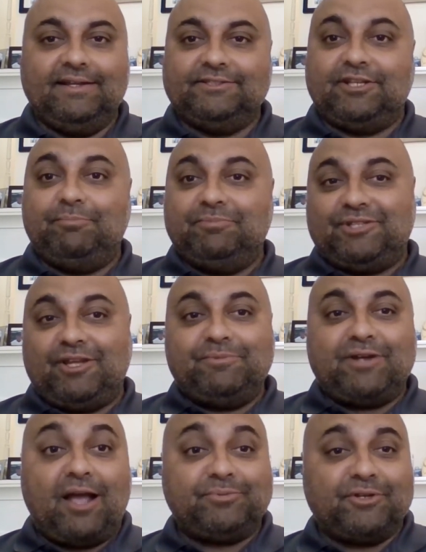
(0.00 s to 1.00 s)
Some
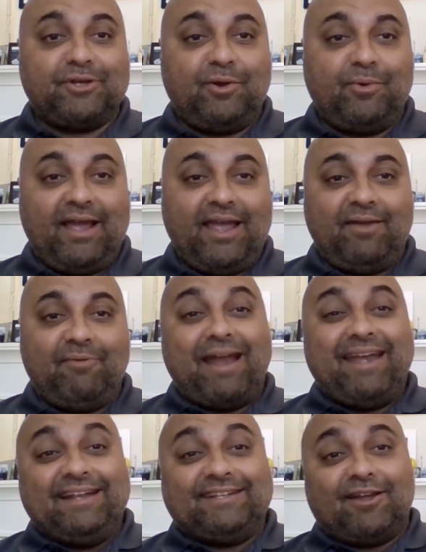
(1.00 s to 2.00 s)
jobs will go away,
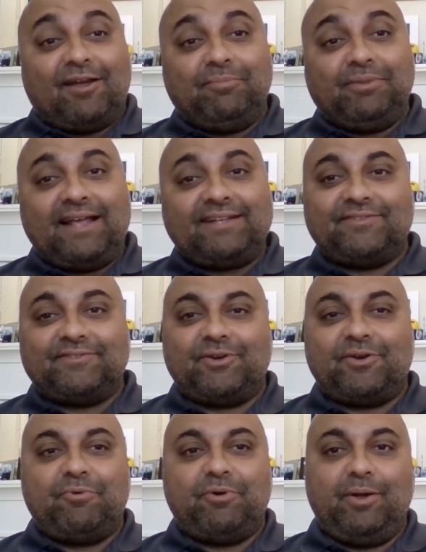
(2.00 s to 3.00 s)
but need some
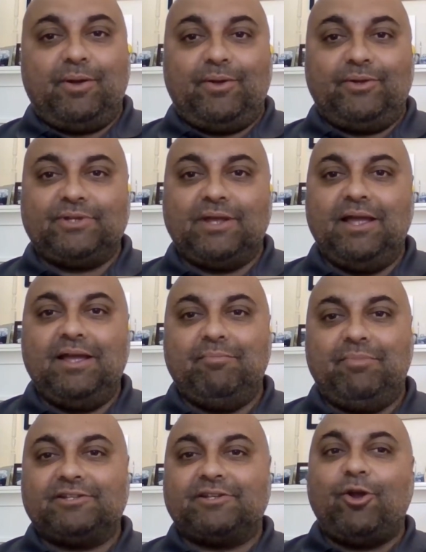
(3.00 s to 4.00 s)
licensing roles.
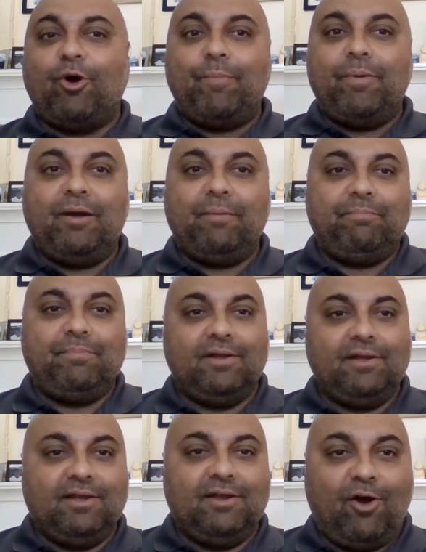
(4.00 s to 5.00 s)
But it's going to open up,
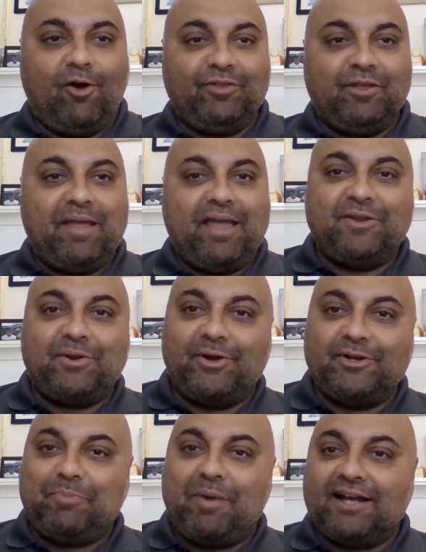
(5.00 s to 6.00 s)
hopefully,
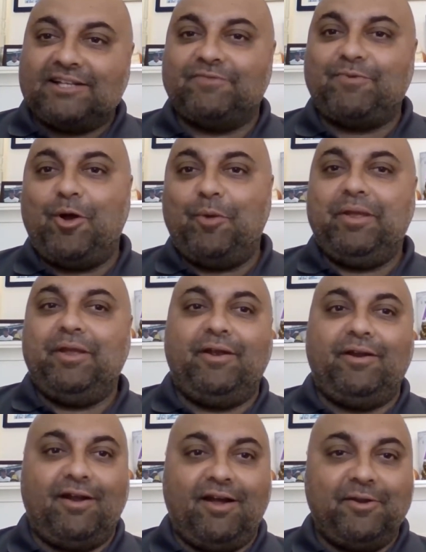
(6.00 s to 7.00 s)
Pandora's box of hope
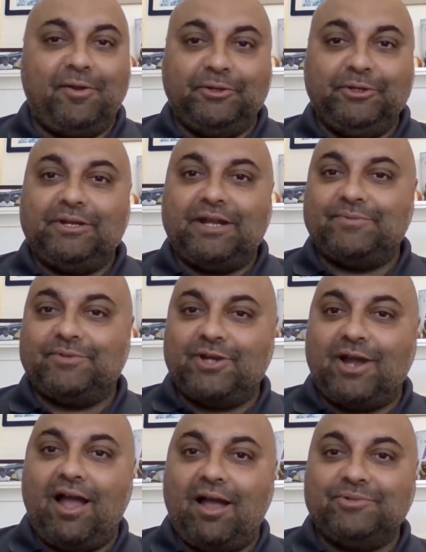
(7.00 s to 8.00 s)
here on whole new types of
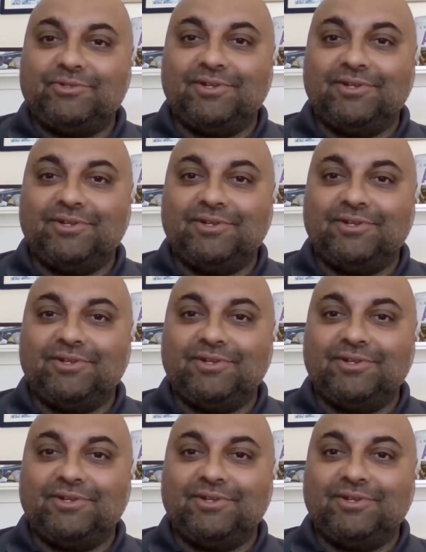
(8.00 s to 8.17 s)
jobs.